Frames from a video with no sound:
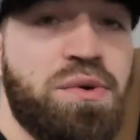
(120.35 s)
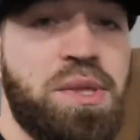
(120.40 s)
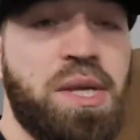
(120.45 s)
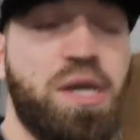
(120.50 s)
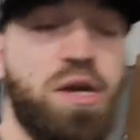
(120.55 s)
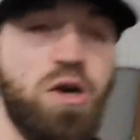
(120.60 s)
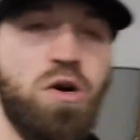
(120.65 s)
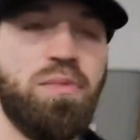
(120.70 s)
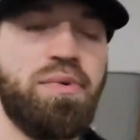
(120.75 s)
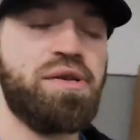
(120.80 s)
the
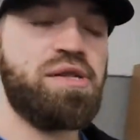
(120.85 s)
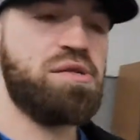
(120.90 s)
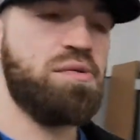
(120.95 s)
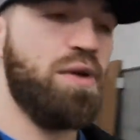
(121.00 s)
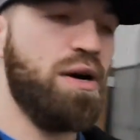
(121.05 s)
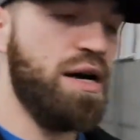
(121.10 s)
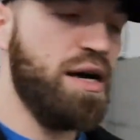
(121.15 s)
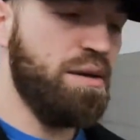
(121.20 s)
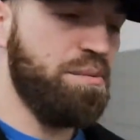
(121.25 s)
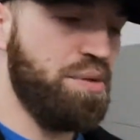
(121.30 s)
Cobra
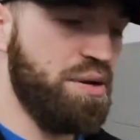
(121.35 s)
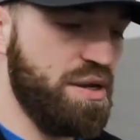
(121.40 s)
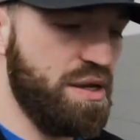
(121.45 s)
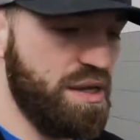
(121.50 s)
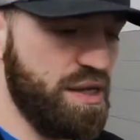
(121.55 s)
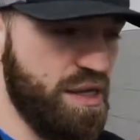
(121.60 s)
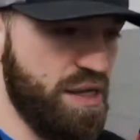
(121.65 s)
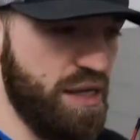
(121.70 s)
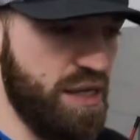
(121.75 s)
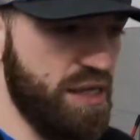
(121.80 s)
swap
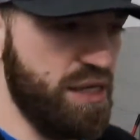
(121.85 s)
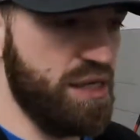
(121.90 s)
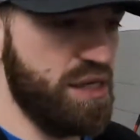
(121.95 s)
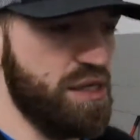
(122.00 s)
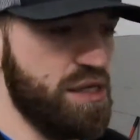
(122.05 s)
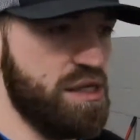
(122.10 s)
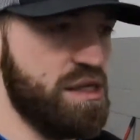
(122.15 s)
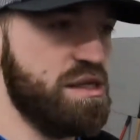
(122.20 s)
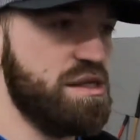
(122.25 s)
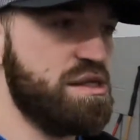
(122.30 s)

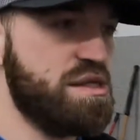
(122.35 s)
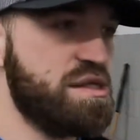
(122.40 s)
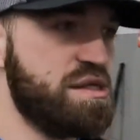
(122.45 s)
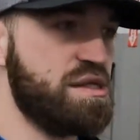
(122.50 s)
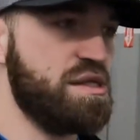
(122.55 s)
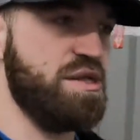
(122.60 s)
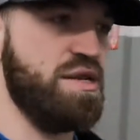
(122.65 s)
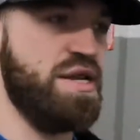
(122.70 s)
is you